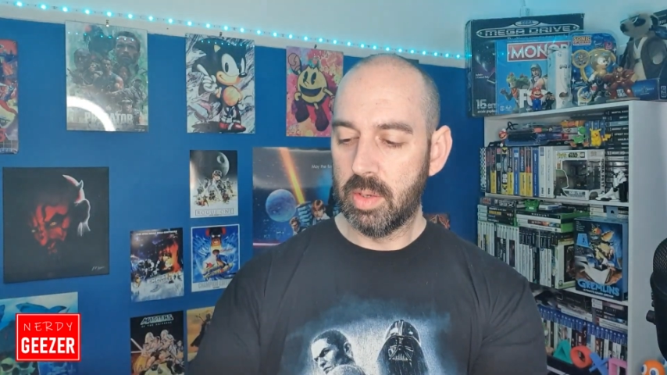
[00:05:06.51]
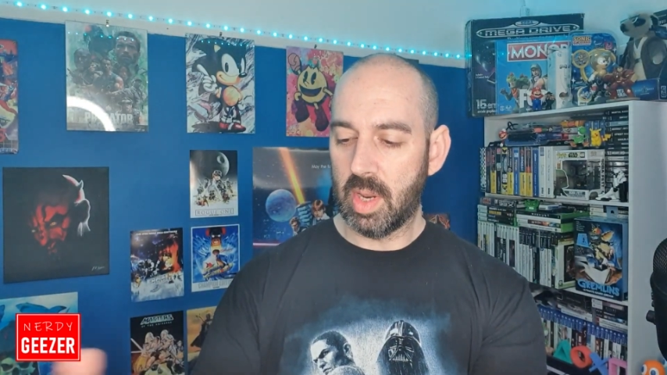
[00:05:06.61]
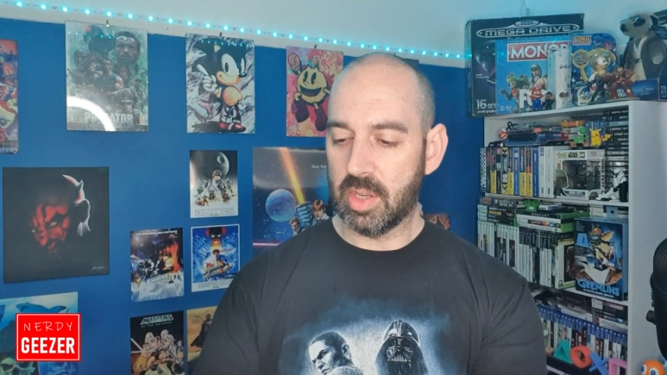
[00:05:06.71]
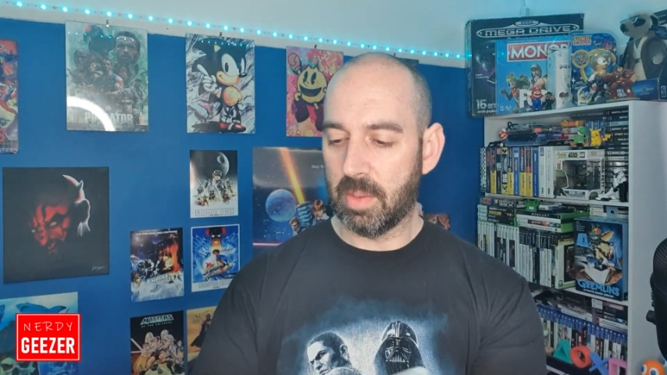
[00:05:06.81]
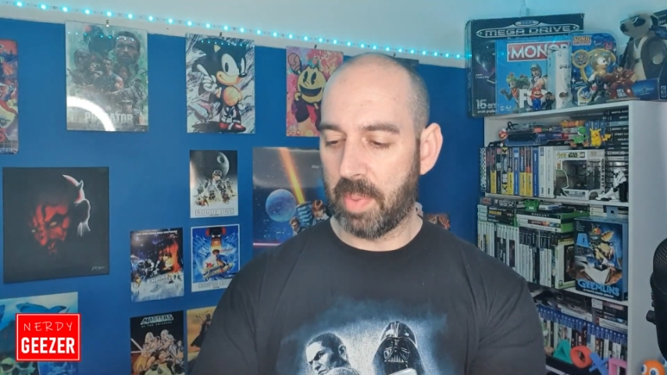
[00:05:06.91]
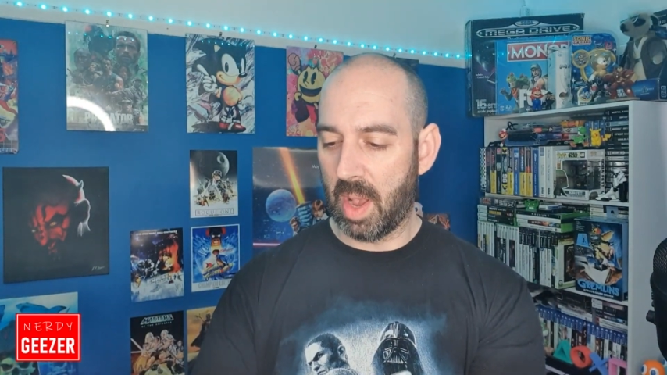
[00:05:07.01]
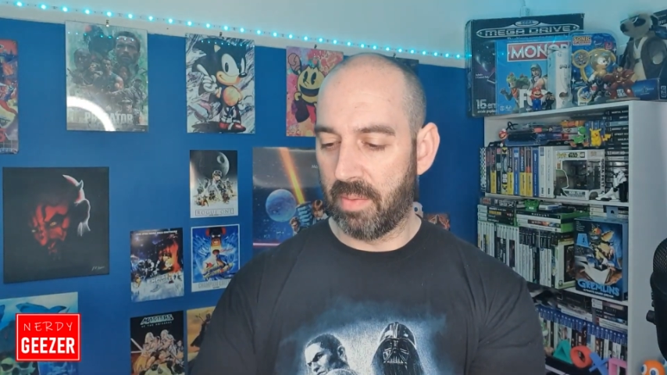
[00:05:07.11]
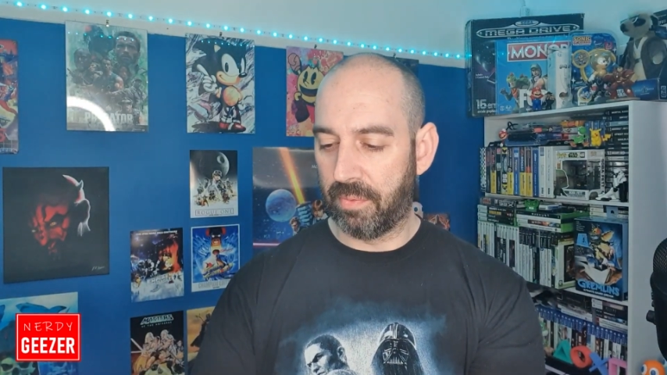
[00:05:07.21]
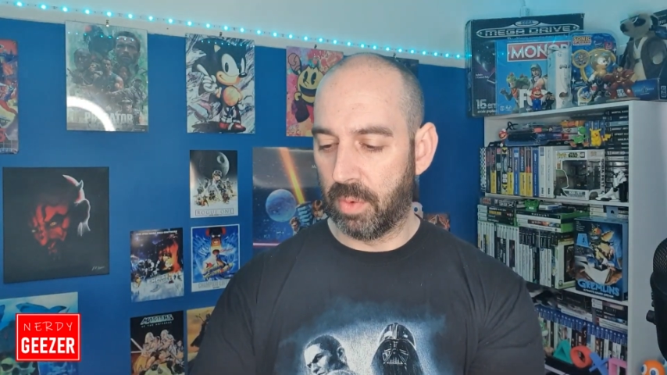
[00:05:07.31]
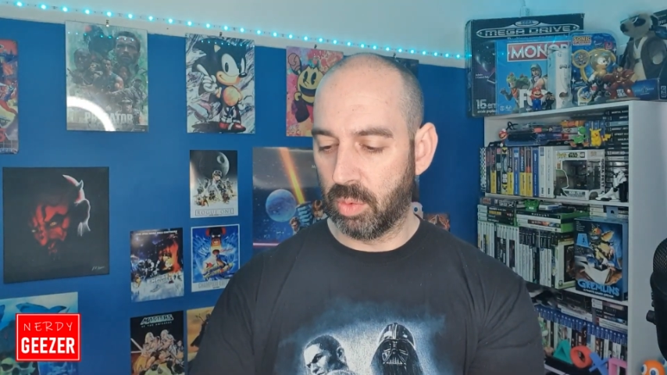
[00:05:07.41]
So that's a bit
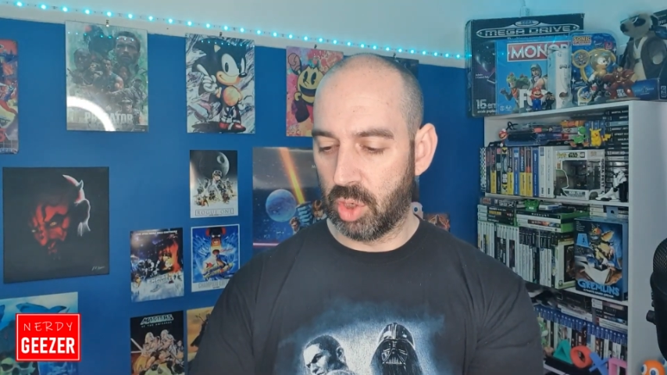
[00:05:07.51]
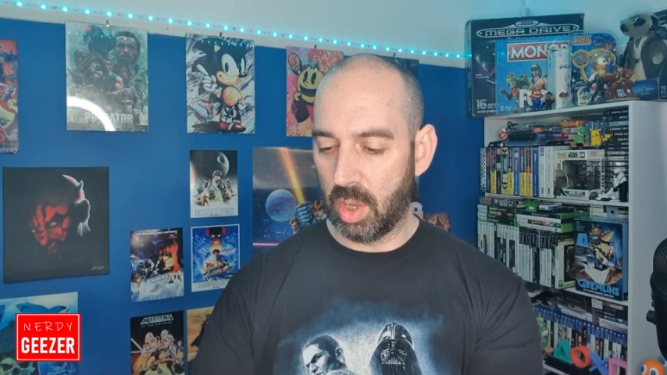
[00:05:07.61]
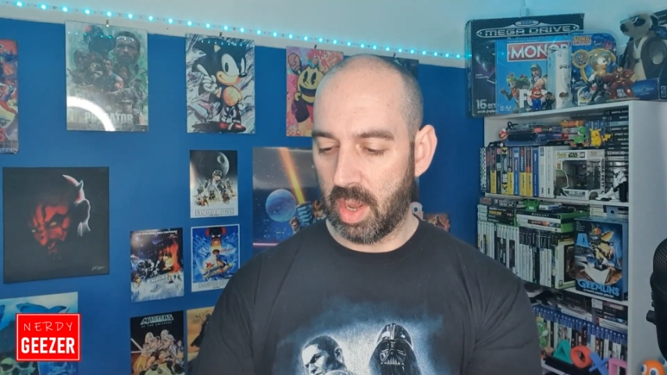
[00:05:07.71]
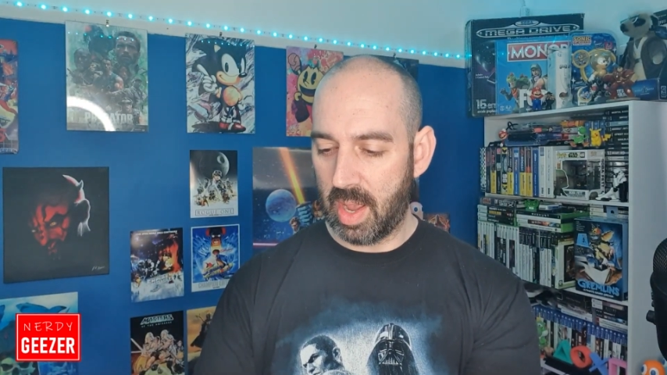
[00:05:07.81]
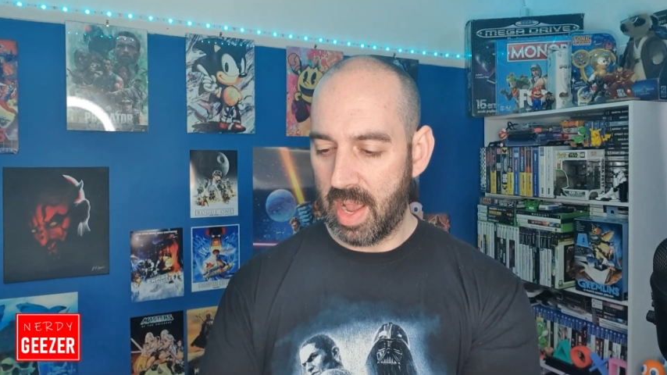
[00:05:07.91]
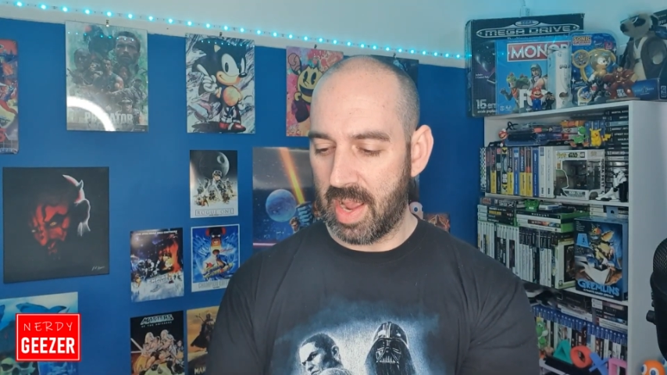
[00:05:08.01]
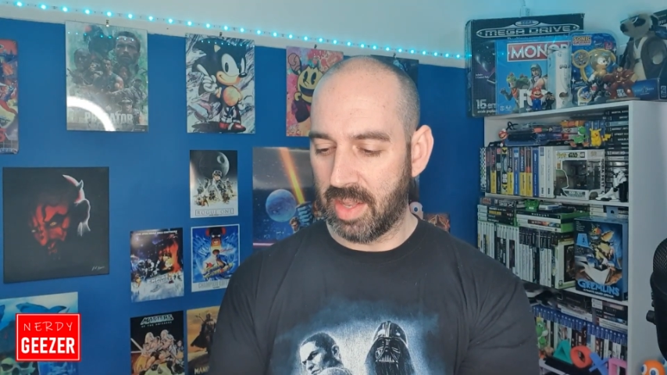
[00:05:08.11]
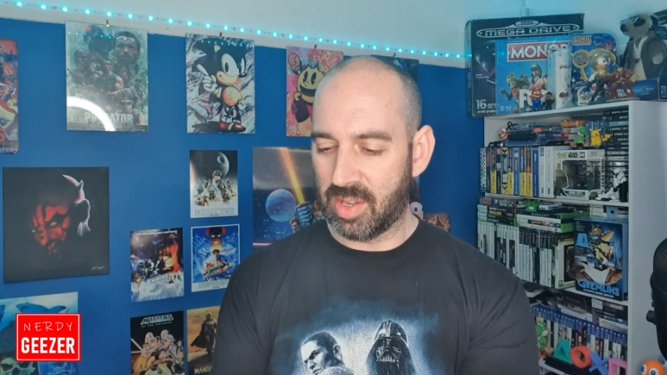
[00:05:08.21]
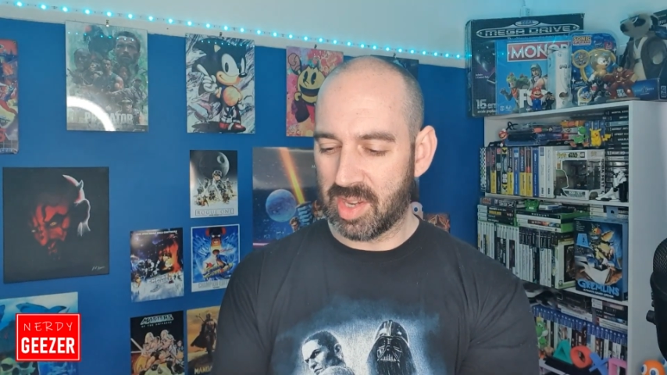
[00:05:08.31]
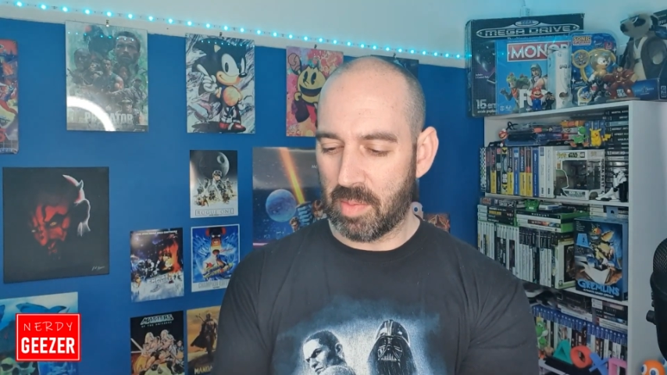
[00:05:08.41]
unfortunate.
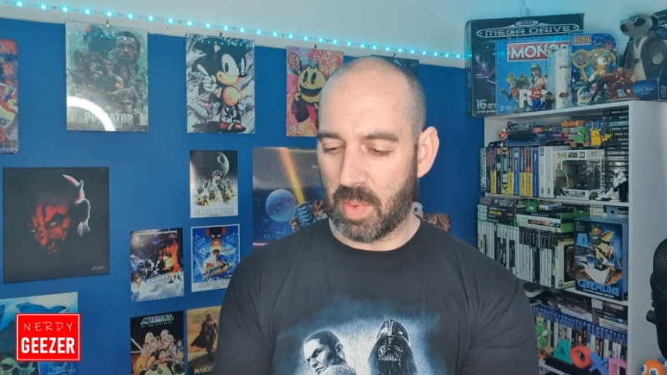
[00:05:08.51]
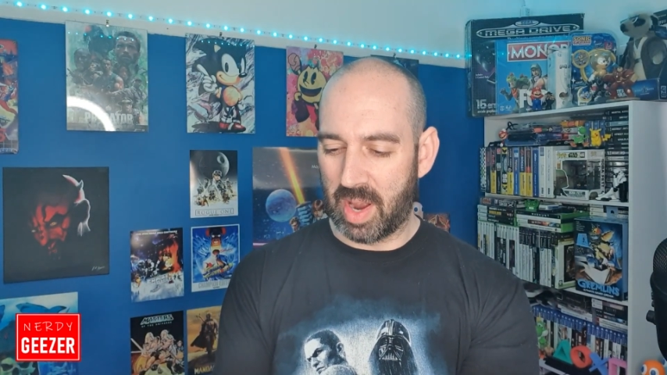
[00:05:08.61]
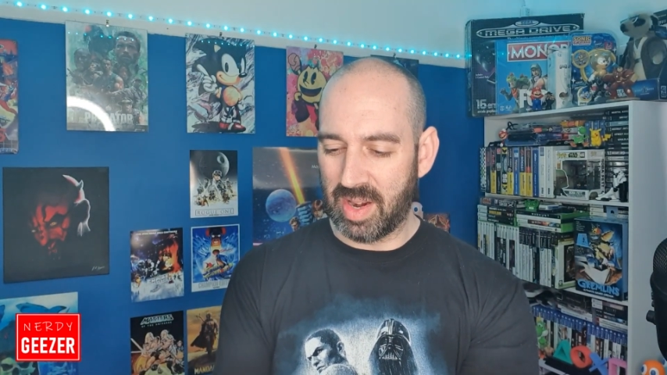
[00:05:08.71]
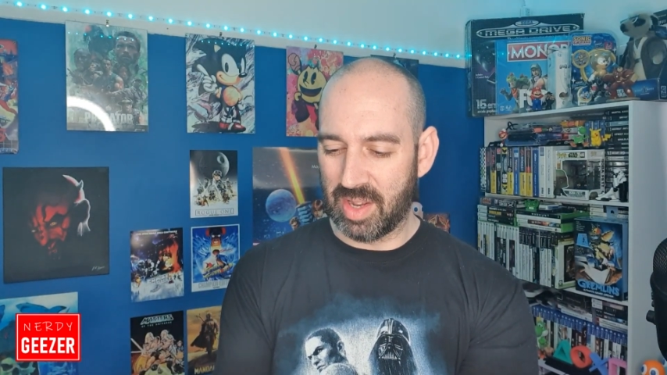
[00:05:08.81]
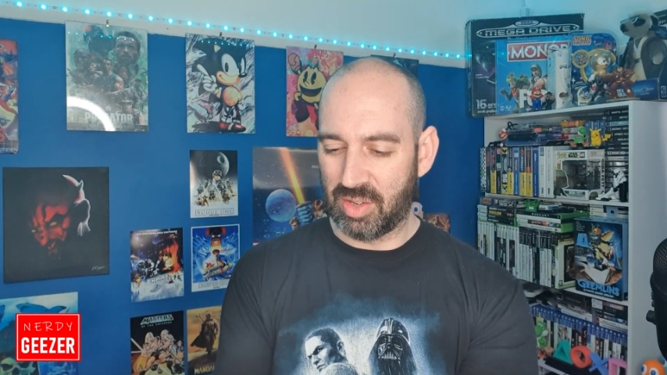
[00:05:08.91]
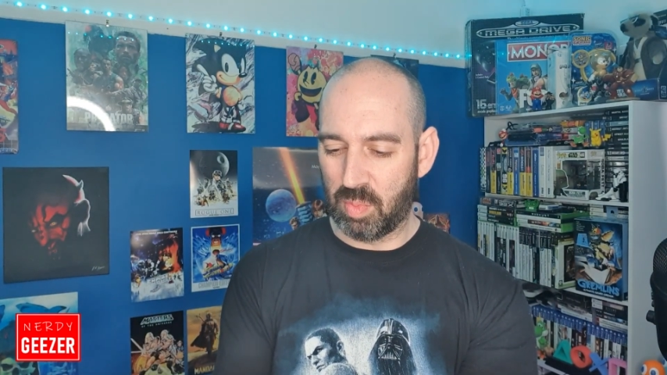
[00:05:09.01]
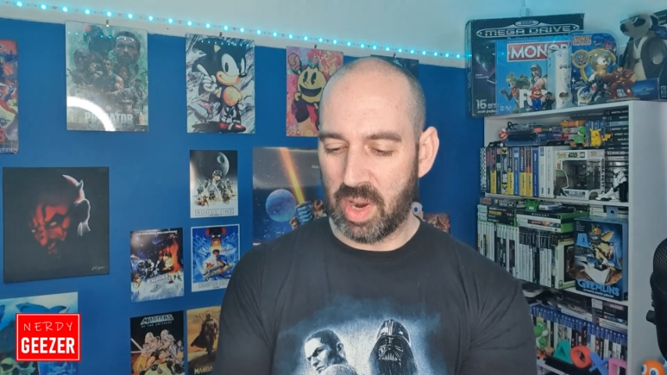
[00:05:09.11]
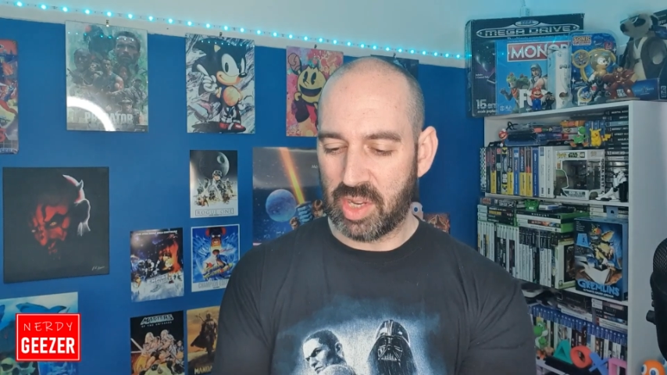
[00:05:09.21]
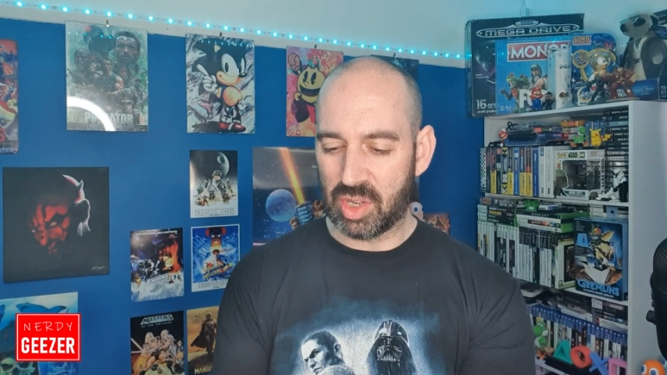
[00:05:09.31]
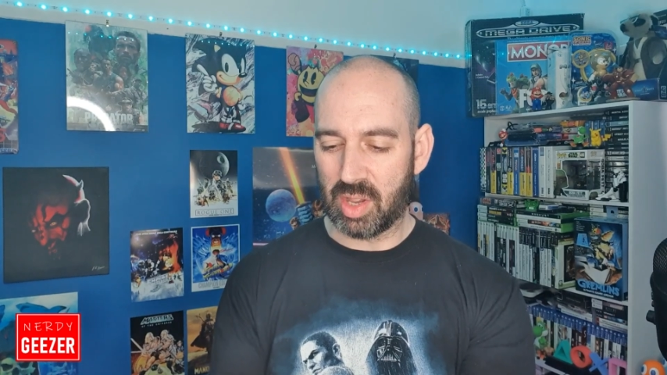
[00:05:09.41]
And someone has
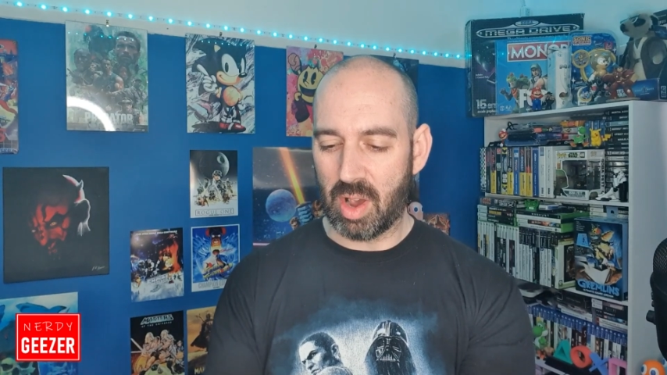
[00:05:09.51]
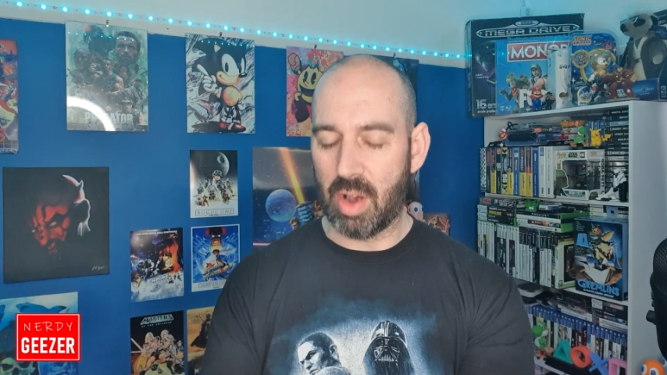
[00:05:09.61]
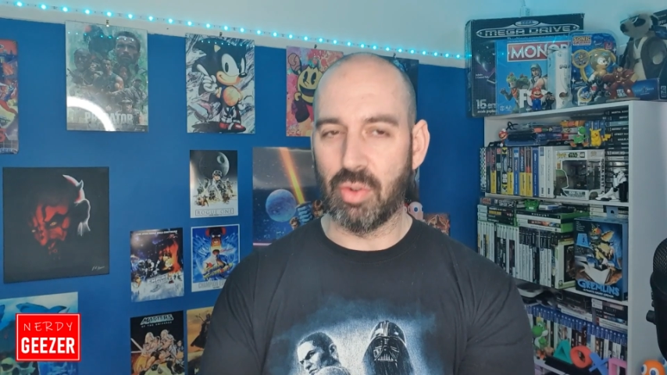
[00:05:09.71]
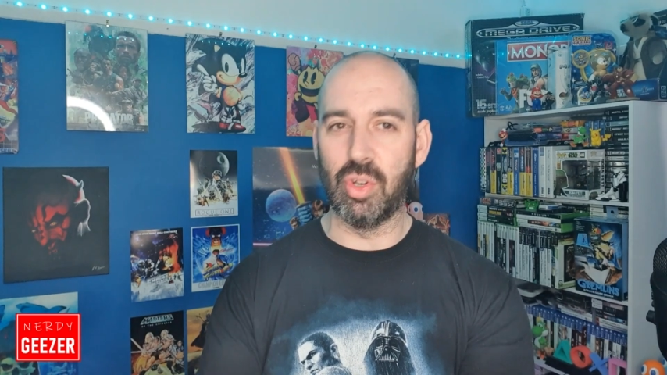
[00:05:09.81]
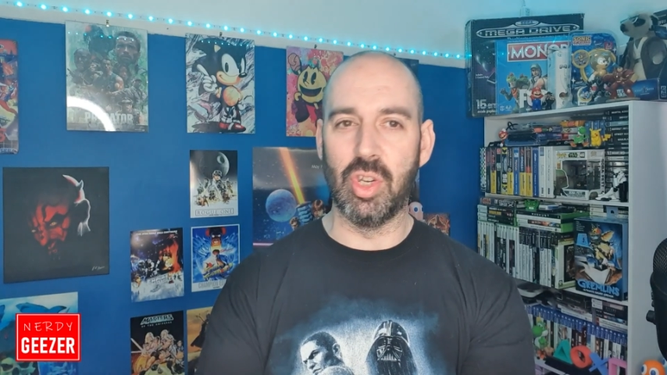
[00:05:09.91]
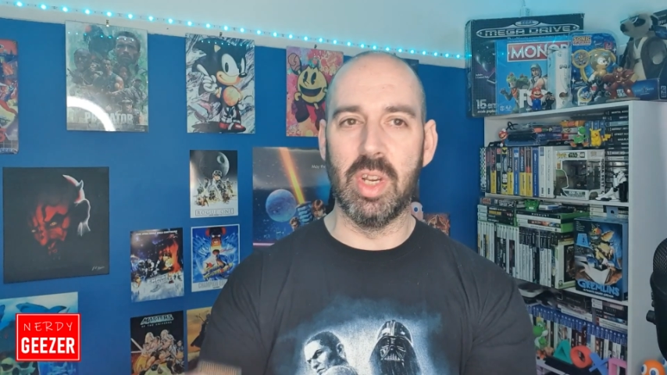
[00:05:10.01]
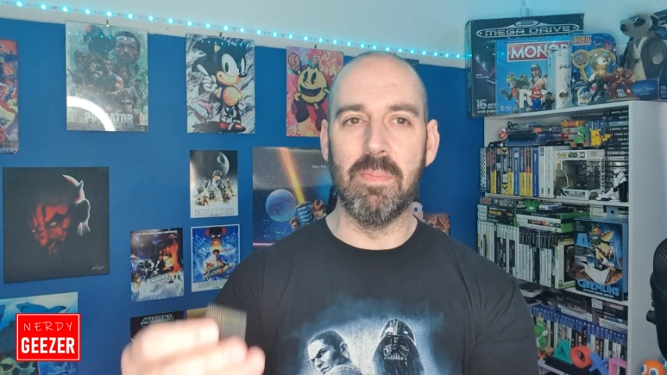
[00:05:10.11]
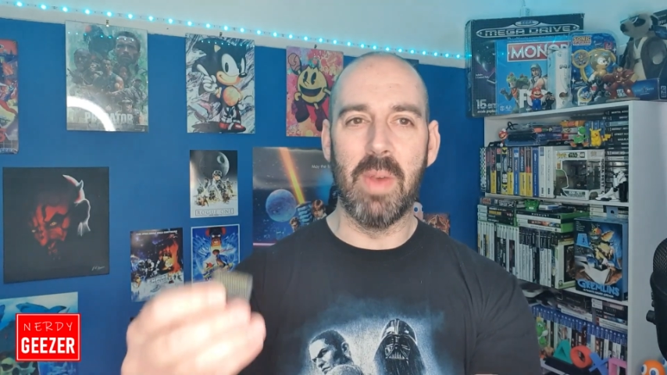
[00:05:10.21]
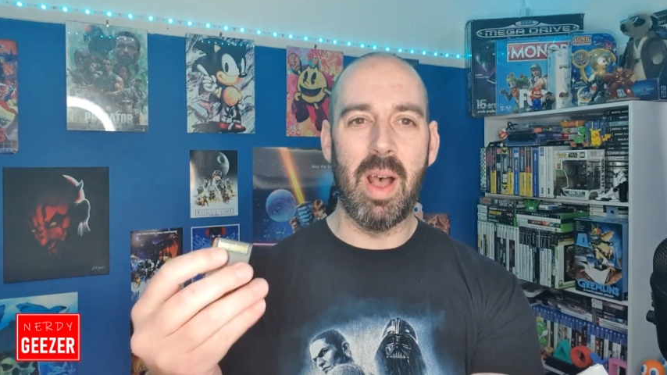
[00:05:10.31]
wedged the cartridge in